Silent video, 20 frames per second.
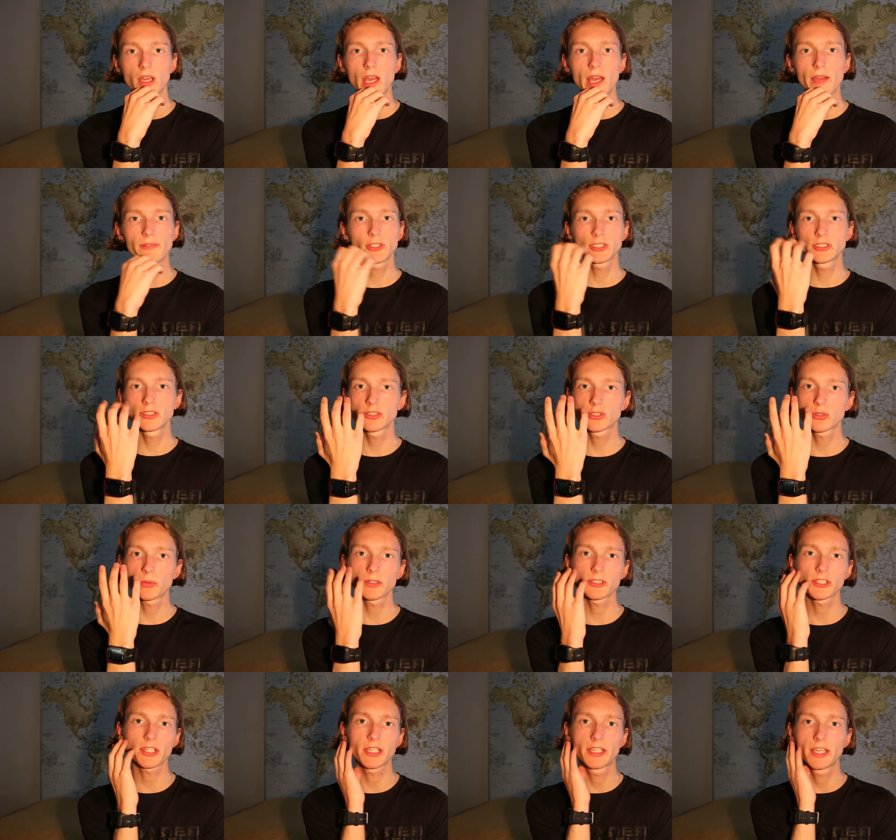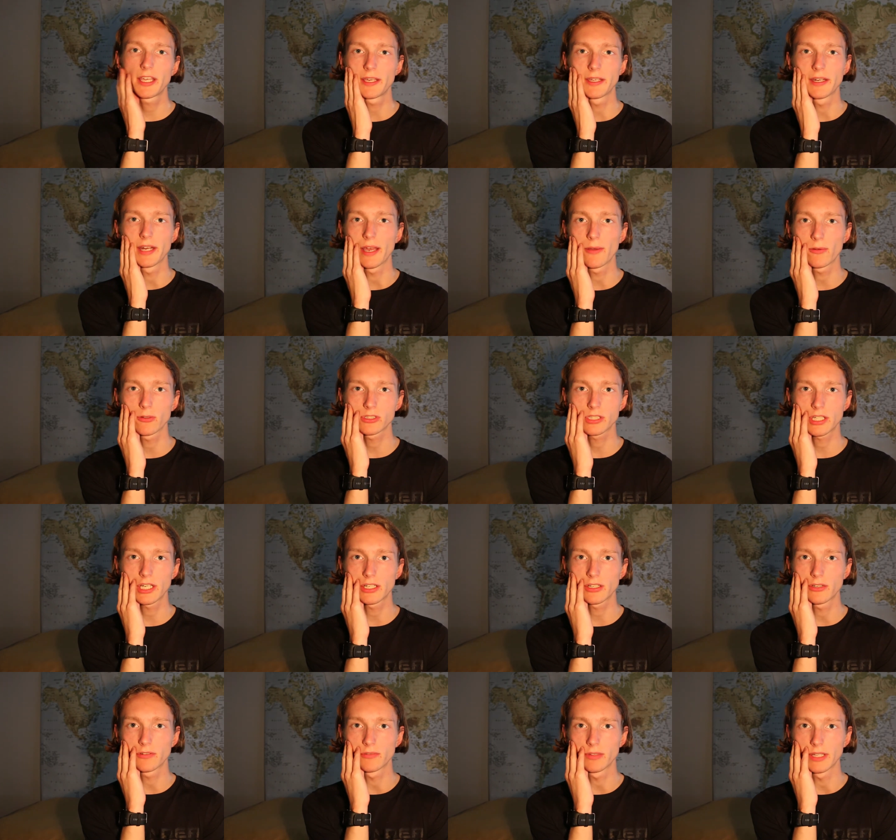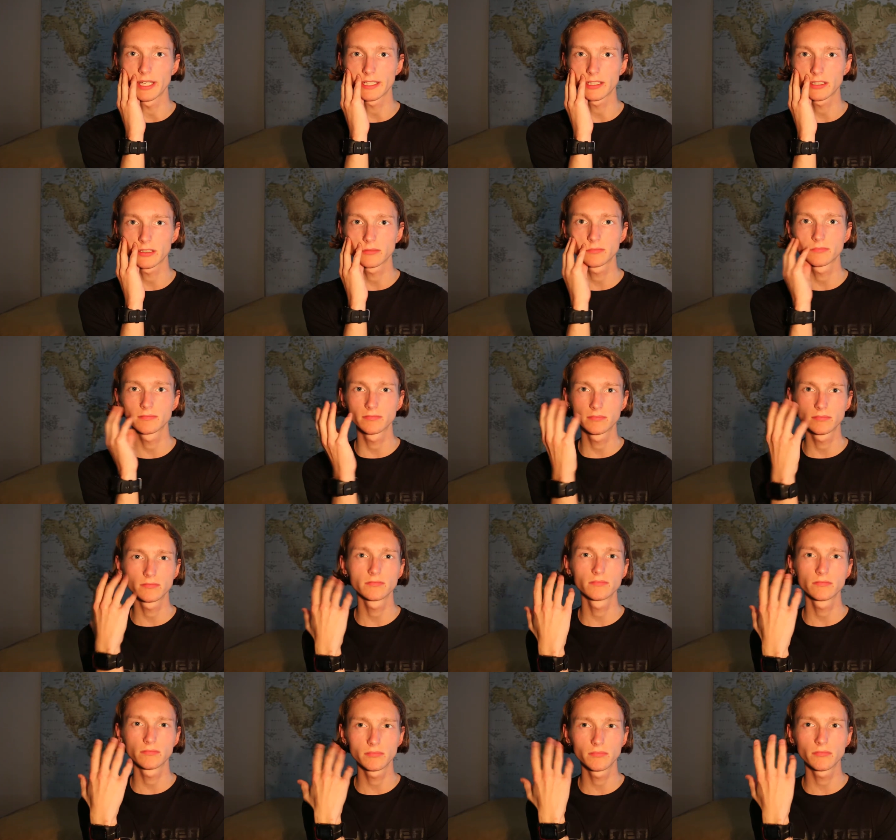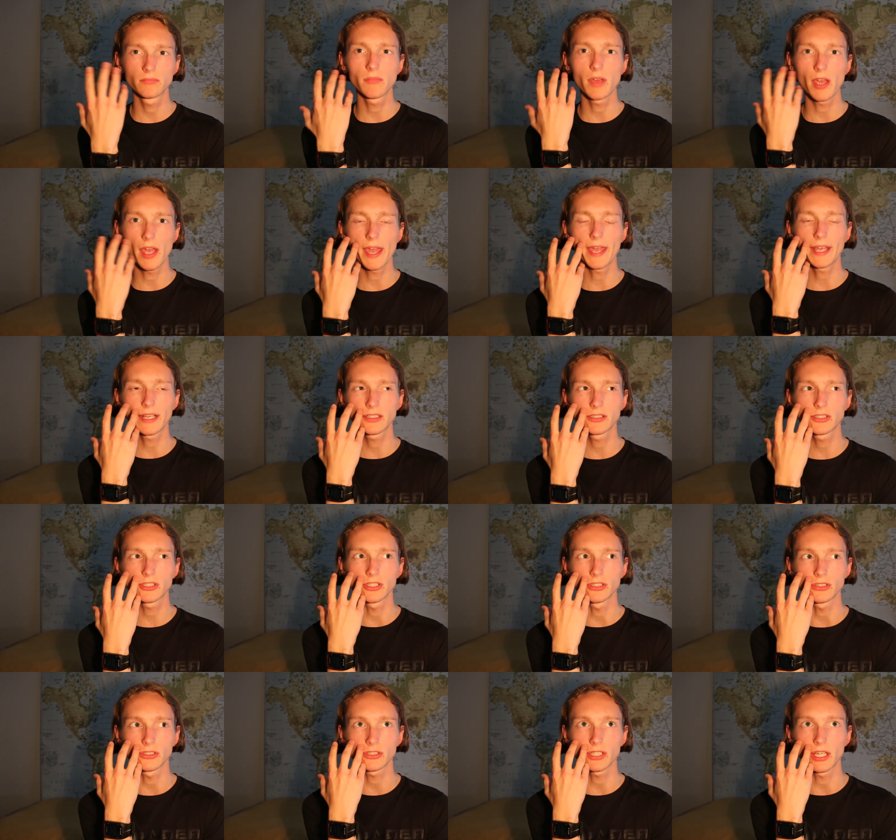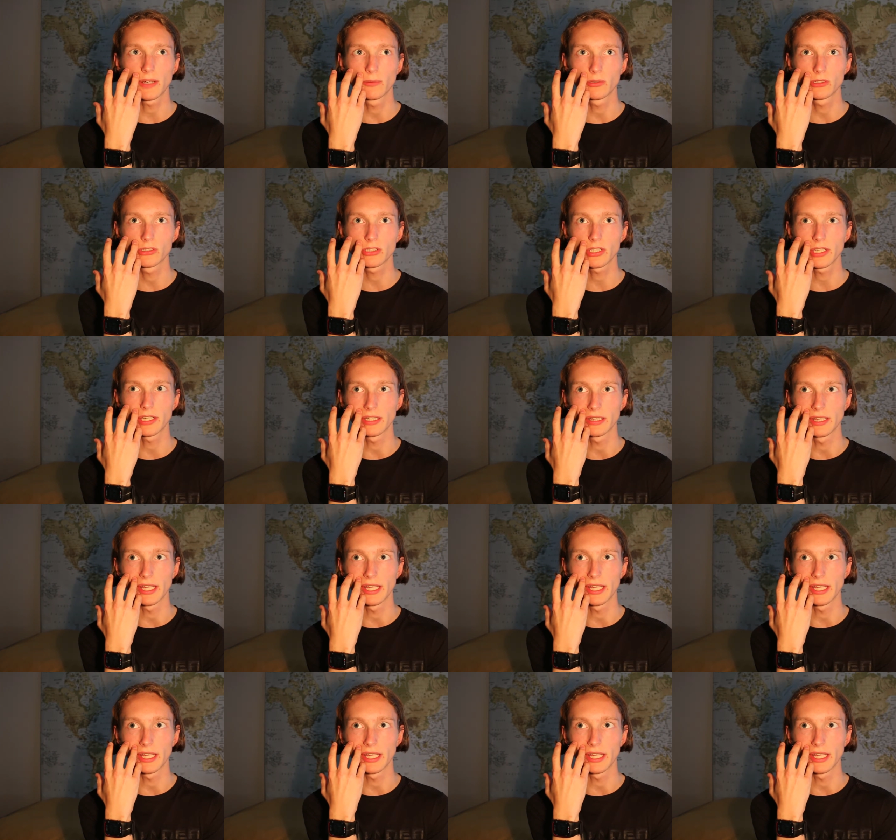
Ever since I was a kid, I was kind of like anxious, I would say.